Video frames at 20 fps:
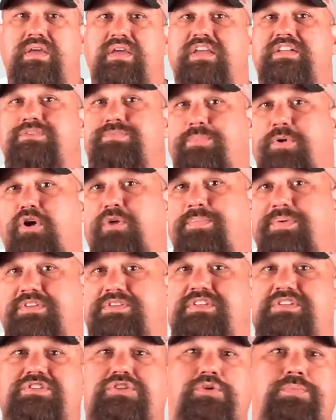Its
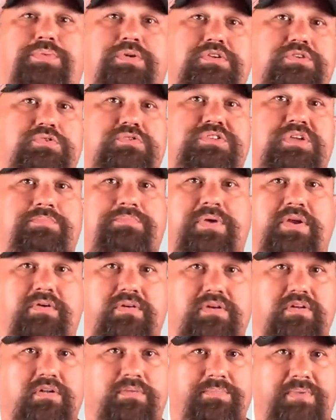purpose is to produce
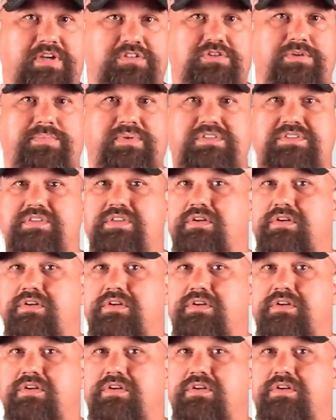empirical measurements